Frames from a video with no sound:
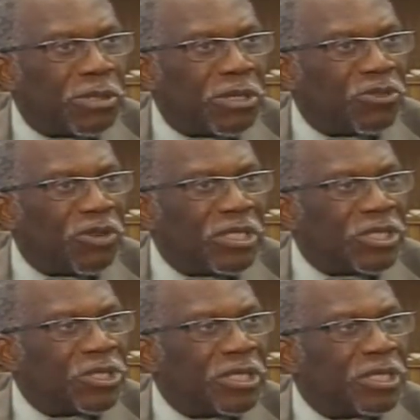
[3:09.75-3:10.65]
But the
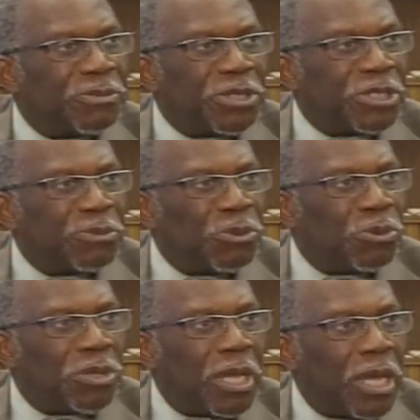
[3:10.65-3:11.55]
transition has been
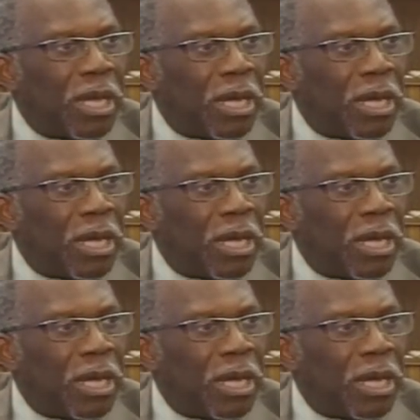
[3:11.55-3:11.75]
smooth